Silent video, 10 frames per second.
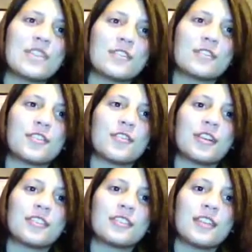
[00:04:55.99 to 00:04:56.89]
So
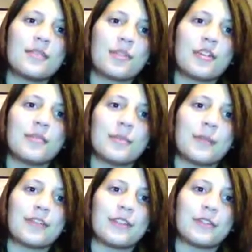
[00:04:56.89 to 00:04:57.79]
I'd say probably
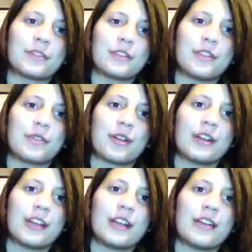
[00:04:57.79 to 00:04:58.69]
my favorite song right
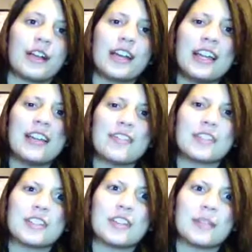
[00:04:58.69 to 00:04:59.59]
now, I kind of have it
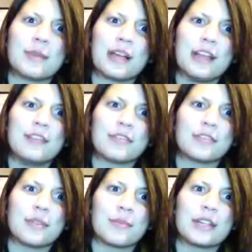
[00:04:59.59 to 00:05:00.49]
stuck in my head for
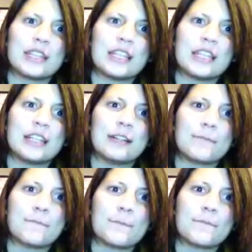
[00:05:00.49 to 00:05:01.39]
some reason,
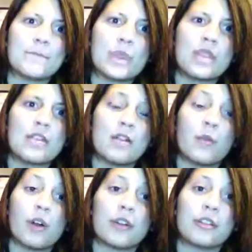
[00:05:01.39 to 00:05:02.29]

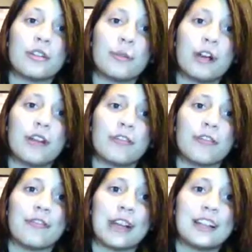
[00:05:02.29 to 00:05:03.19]
Water in the Well
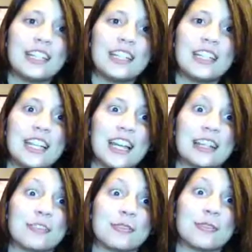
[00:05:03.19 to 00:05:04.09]
from Violet. I
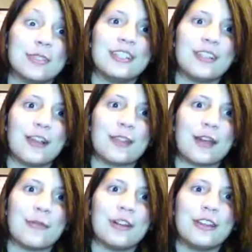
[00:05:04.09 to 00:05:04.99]
really like
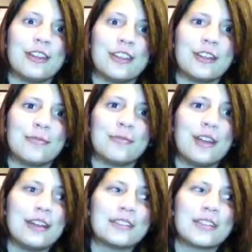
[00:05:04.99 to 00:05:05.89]
that one, and I'm
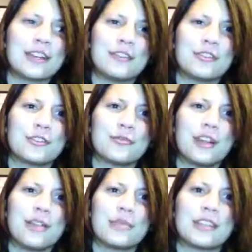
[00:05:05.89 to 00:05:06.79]
not entirely sure
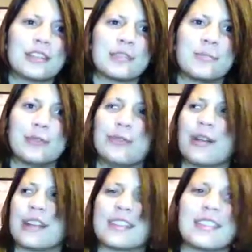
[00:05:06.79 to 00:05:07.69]
why, because it's
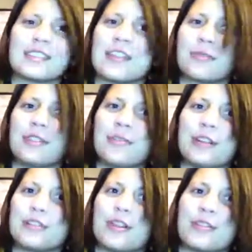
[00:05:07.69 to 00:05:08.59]
bluegrass, and that's not really my
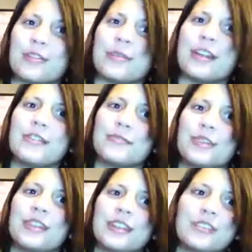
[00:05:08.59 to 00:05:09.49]
genre, but I
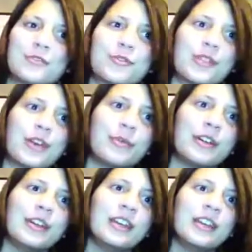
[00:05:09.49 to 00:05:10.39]
really enjoy that
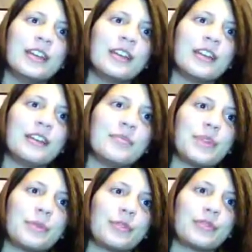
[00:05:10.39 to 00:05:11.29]
one.
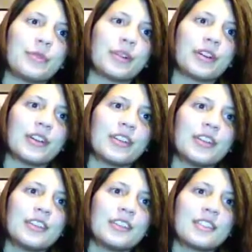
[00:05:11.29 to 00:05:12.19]
Number 4,
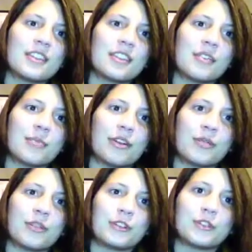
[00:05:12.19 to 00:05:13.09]
is there a
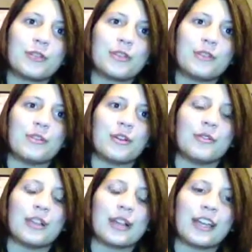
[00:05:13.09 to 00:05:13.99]
Broadway show that you don't
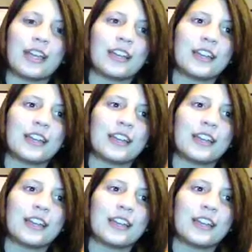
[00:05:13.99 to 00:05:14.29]
like?